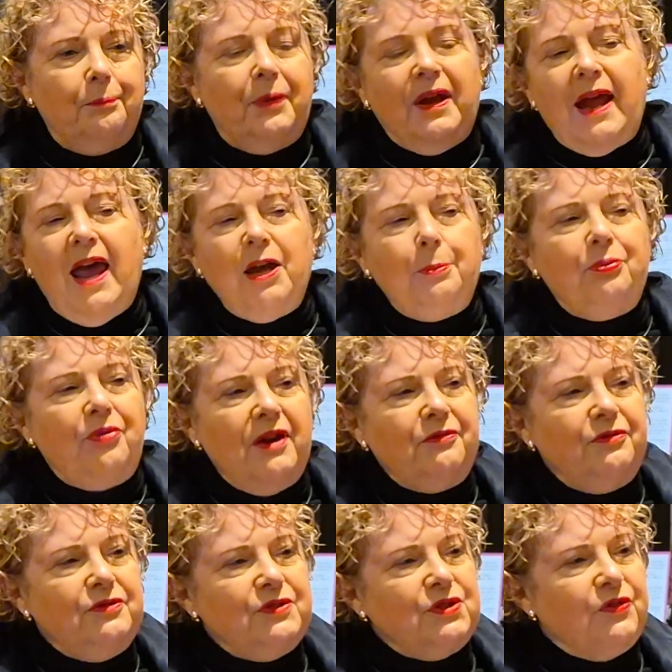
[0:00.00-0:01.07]
but had a
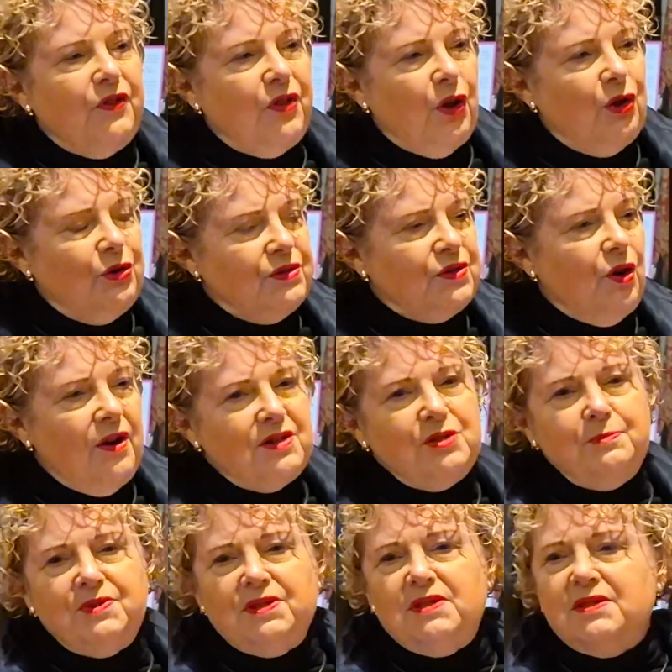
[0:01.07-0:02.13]
preference for those
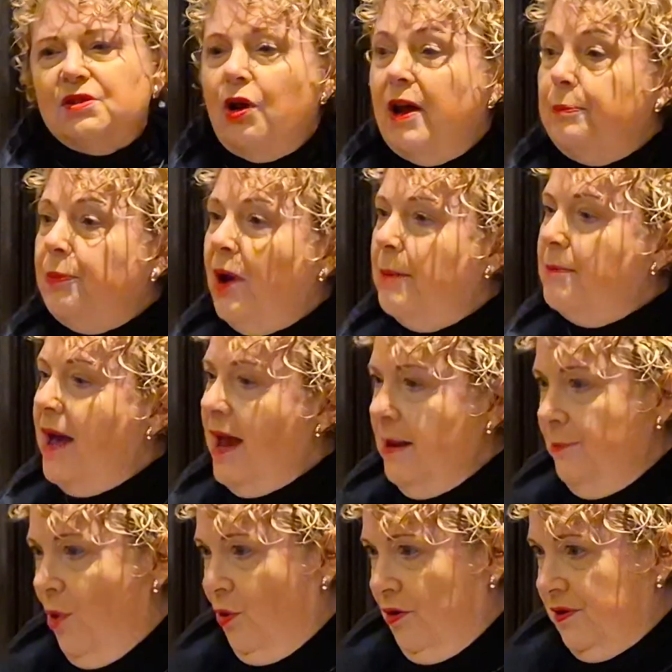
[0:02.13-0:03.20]
items designed by May
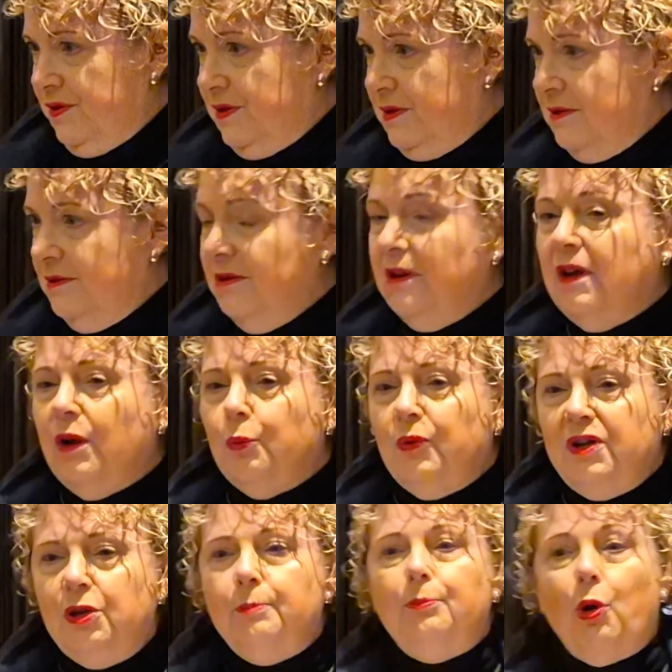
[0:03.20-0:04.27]
Morris,
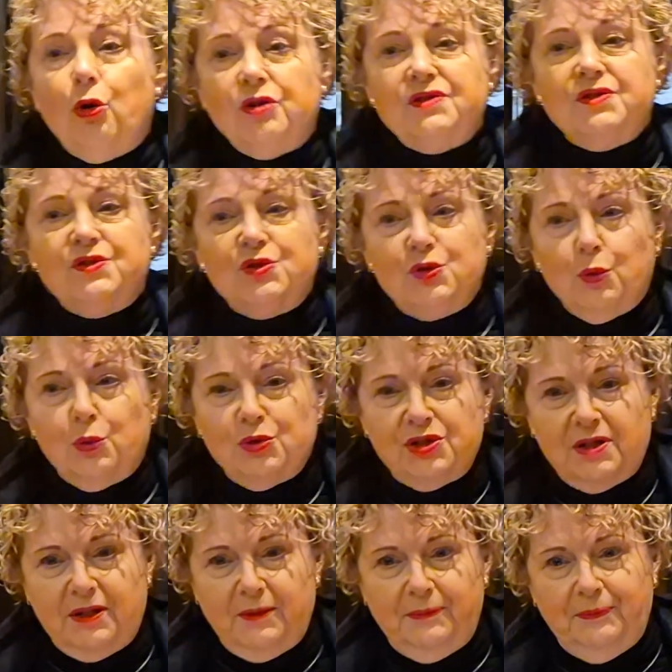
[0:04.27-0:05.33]
William Morris's
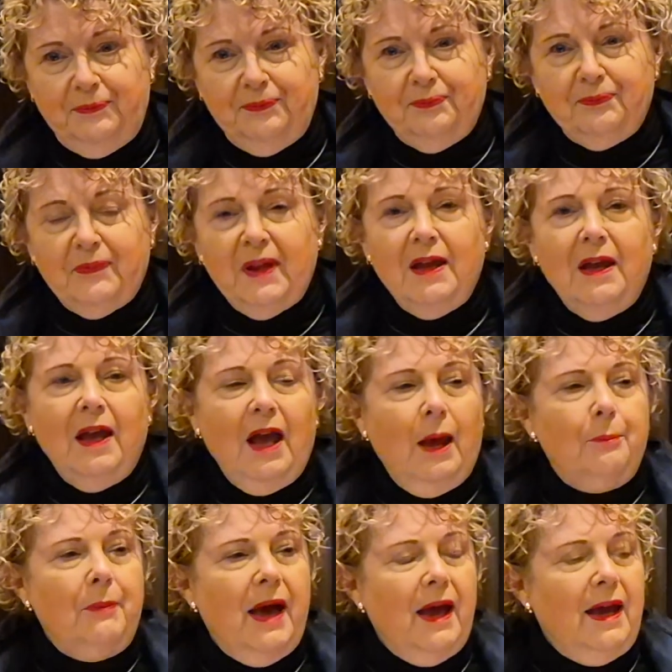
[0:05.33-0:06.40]
daughter.
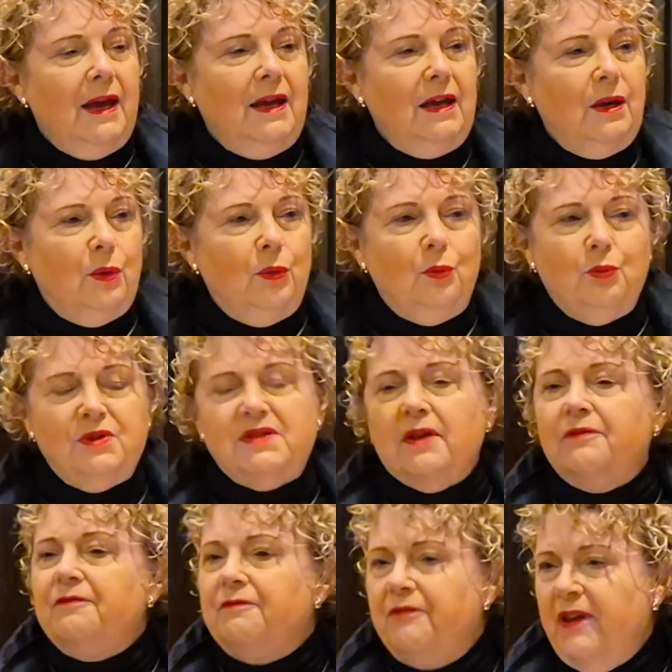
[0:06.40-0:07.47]
May was
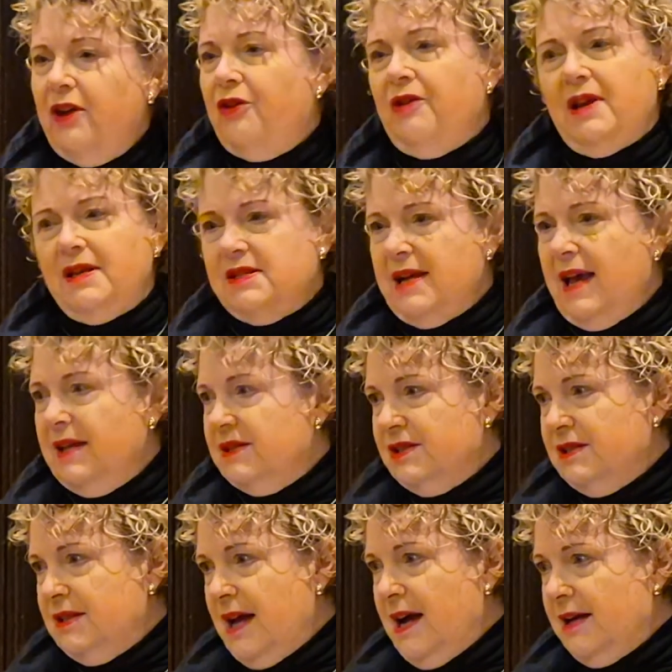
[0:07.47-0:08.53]
a very
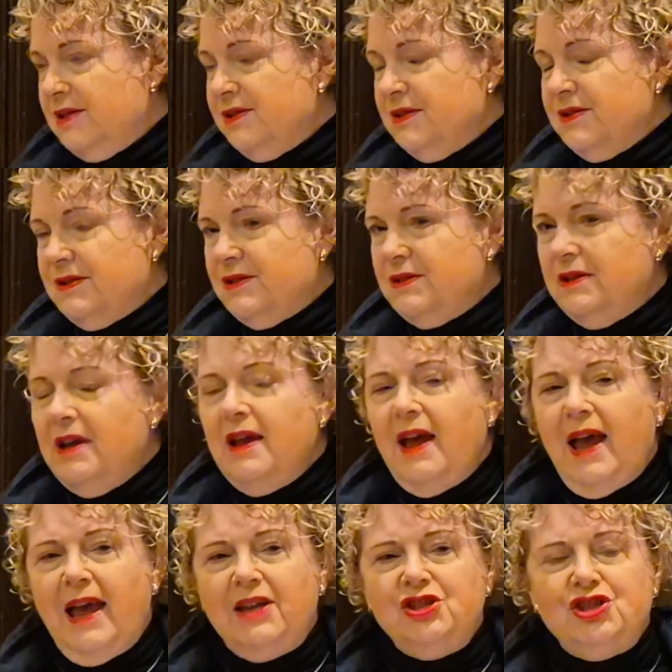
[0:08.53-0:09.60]
talented artist,
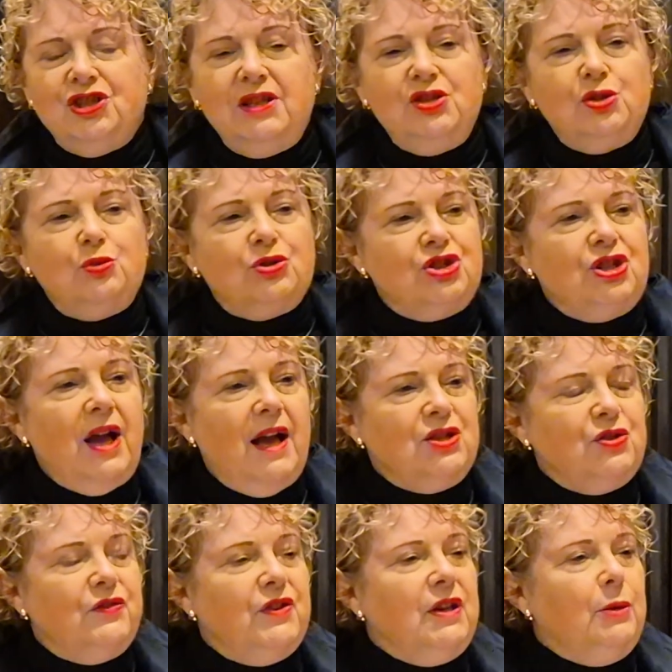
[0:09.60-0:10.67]
and she took
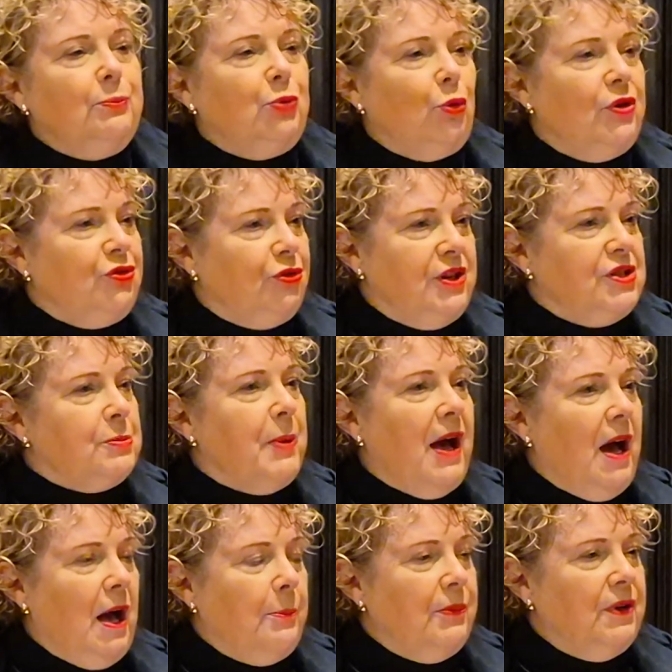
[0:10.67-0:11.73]
charge of the embroidery
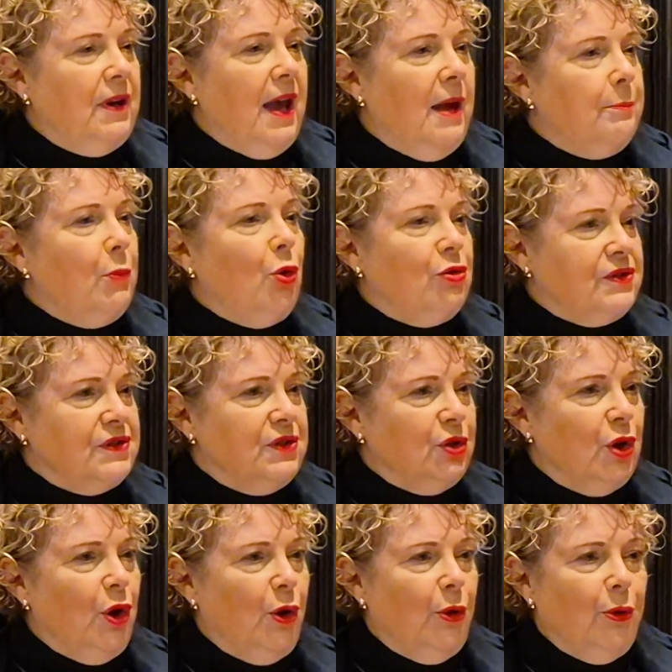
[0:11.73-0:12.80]
department at Morris
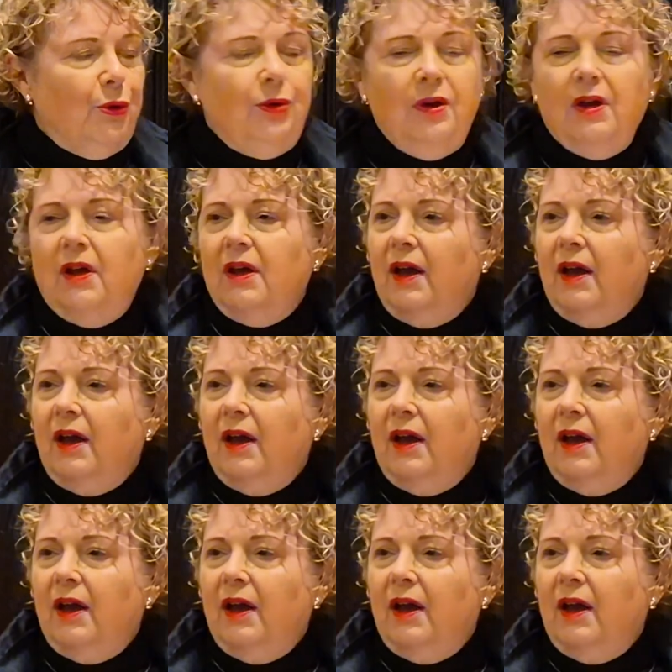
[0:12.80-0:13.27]
& Co.